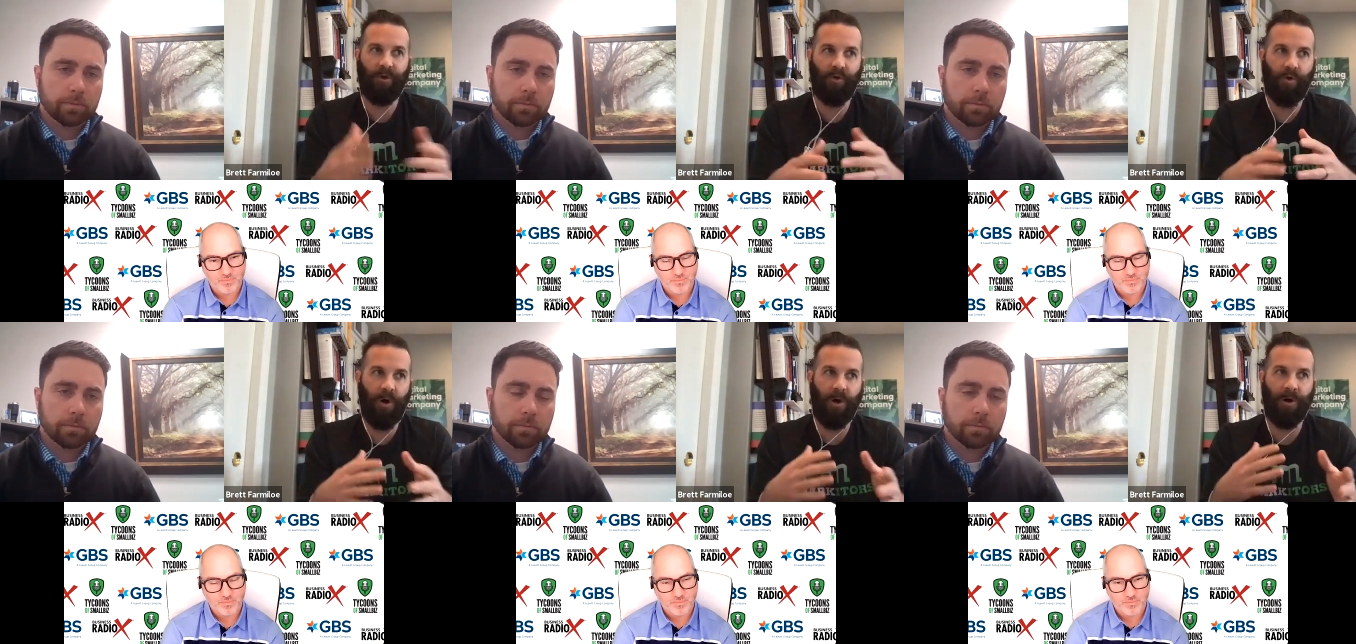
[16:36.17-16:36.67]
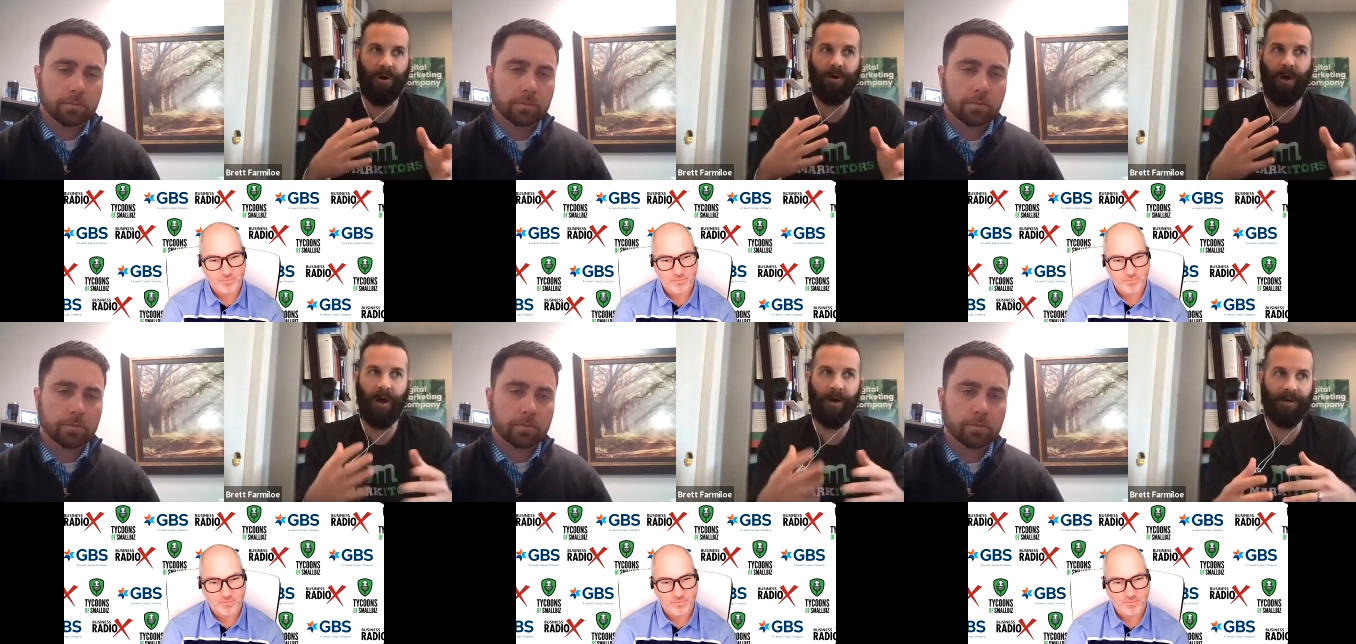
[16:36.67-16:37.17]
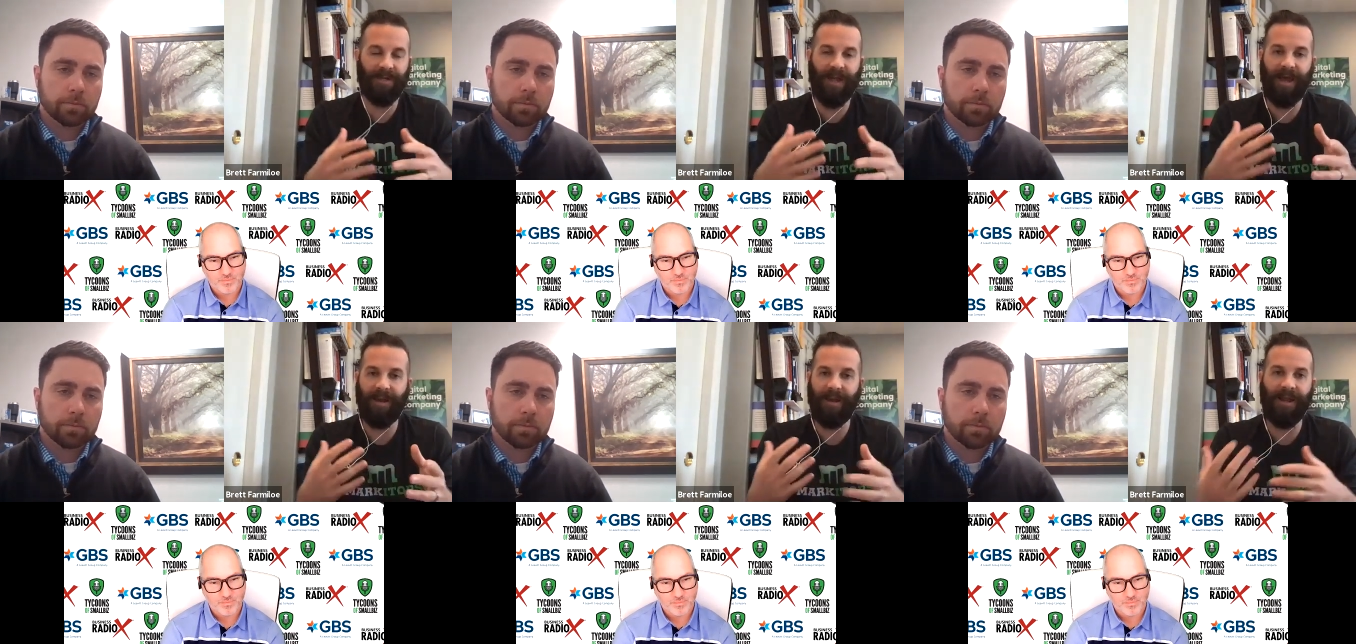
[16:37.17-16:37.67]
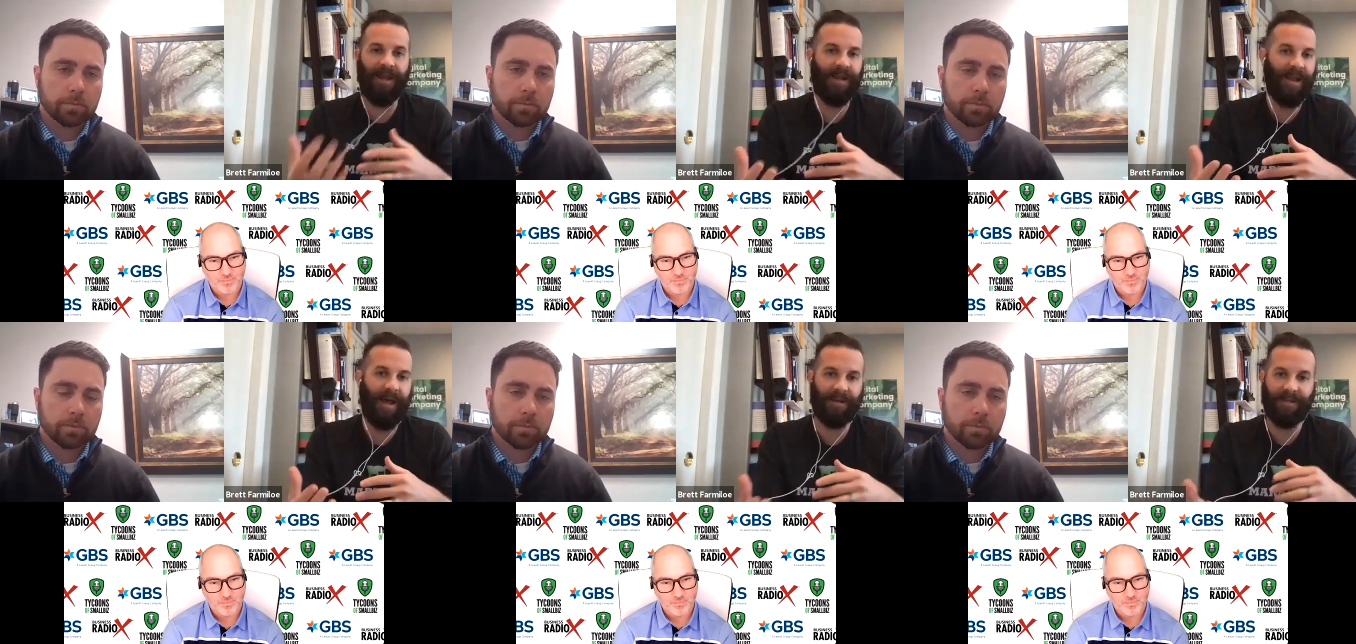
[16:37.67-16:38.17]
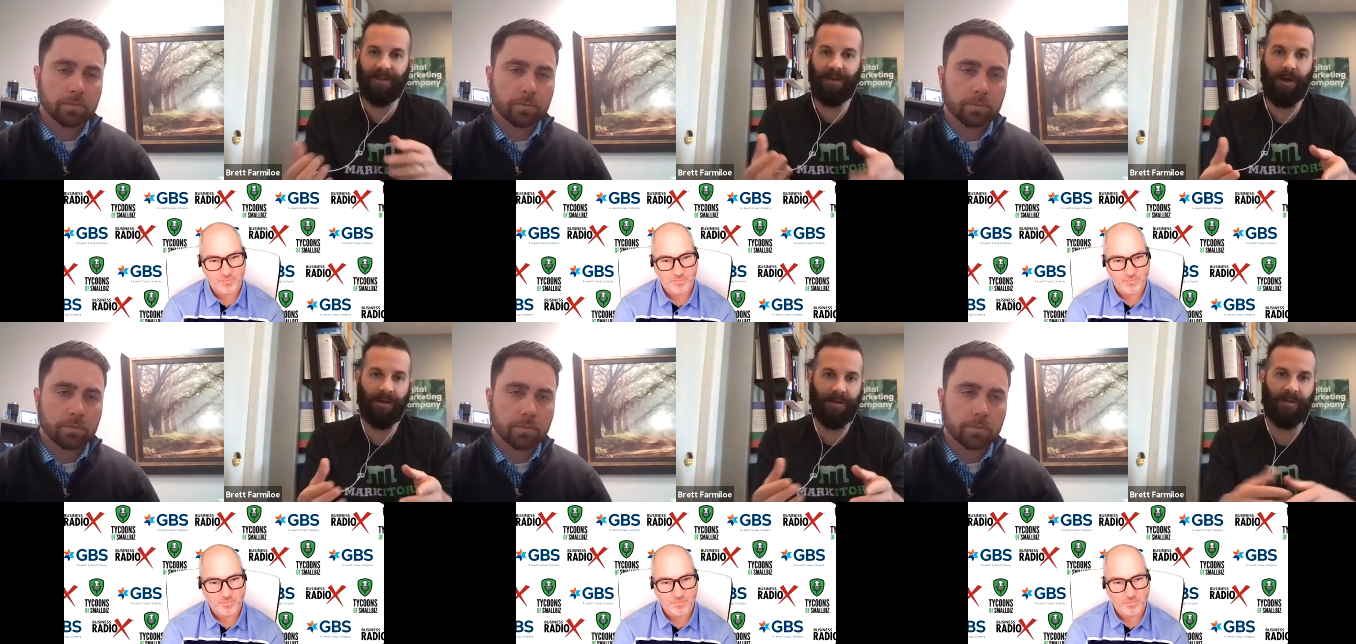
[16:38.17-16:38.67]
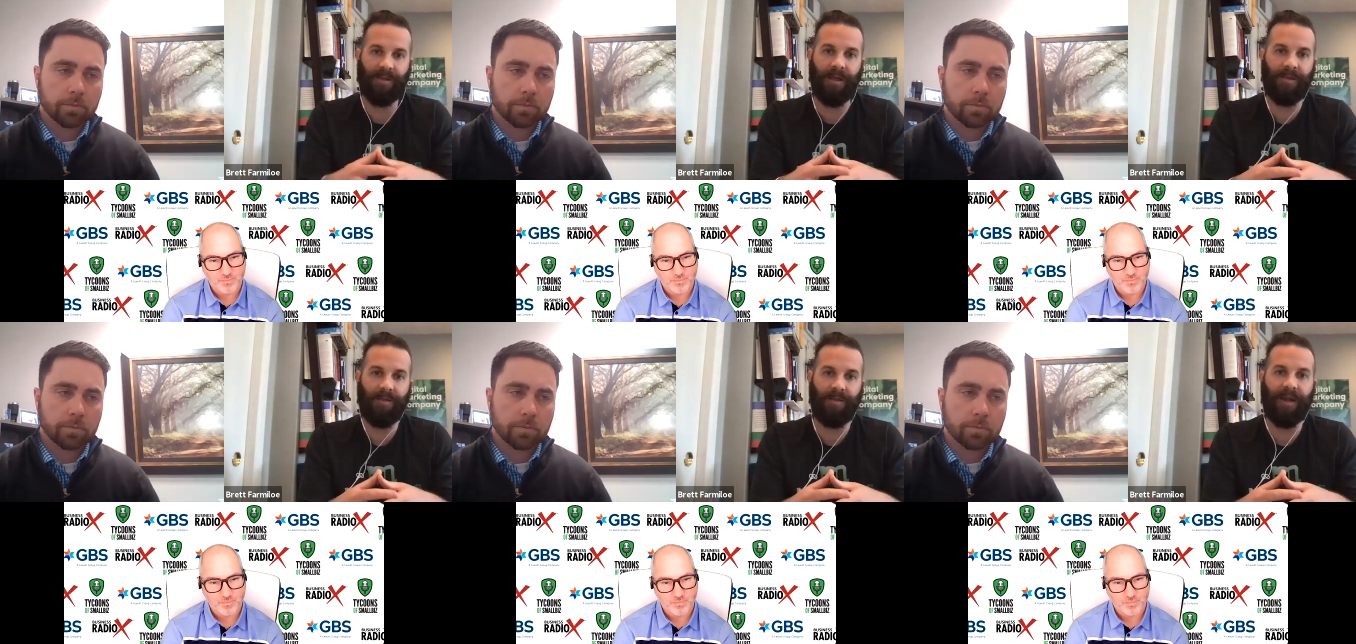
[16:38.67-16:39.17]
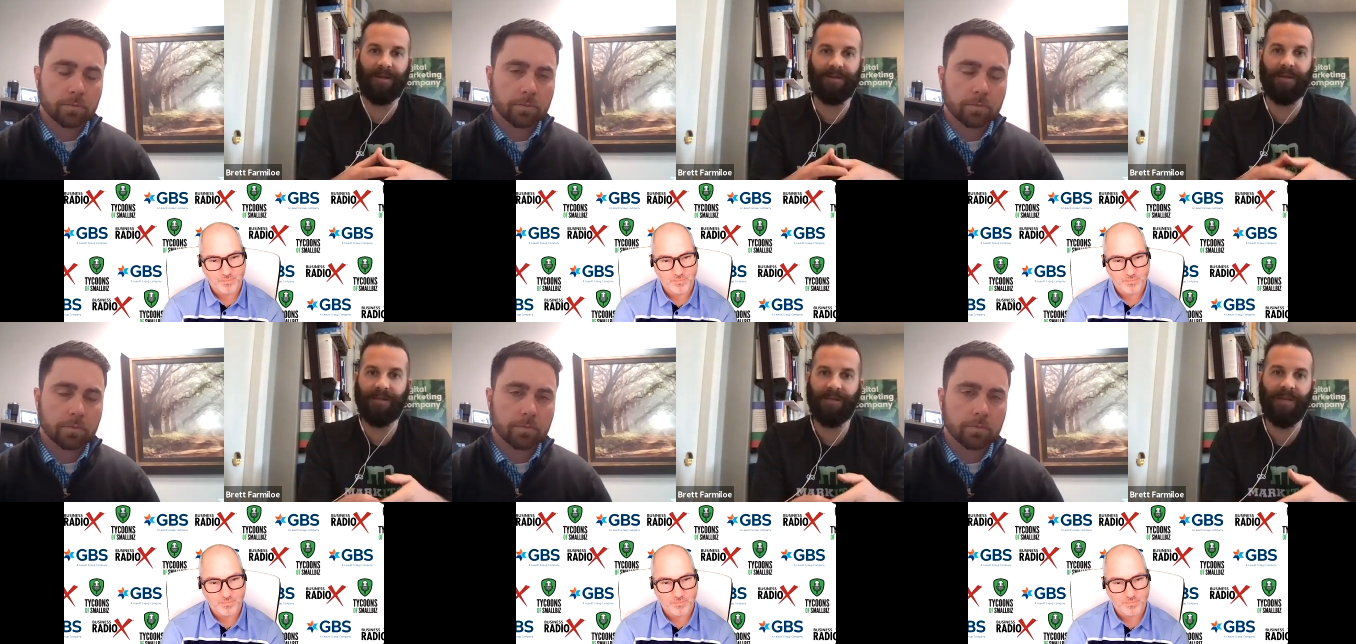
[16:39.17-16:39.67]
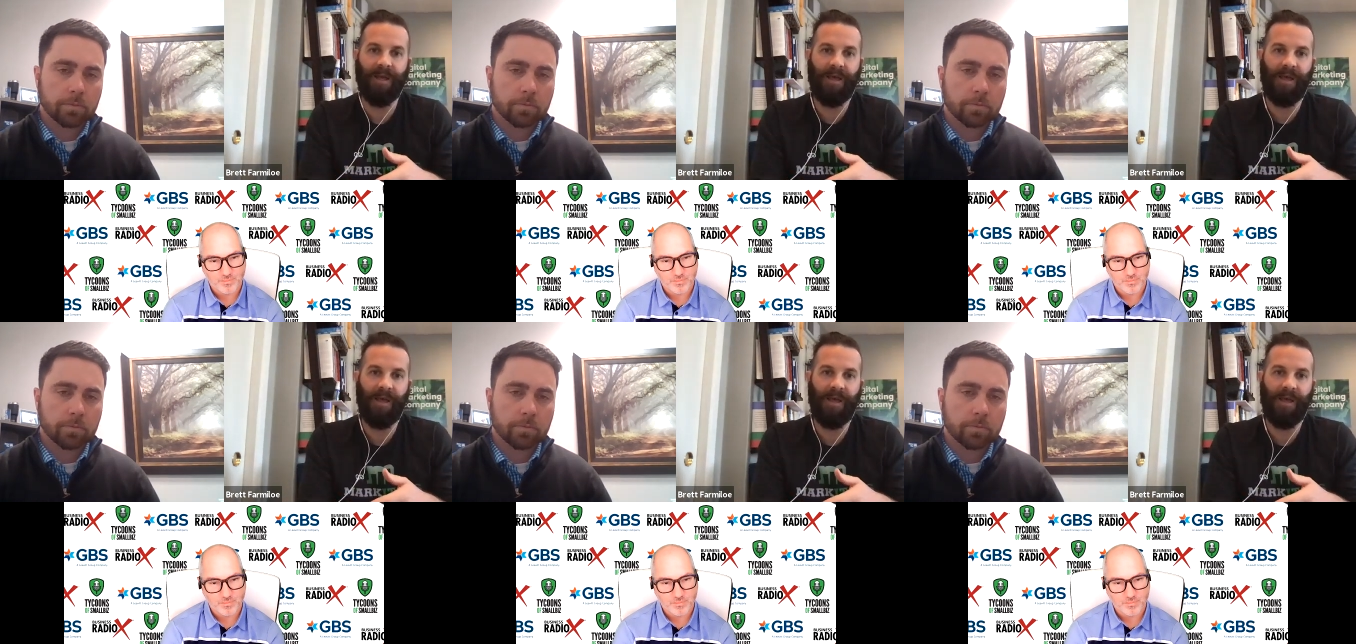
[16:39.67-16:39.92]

Speaker 1: crawl, understand, and index the content that, that exists.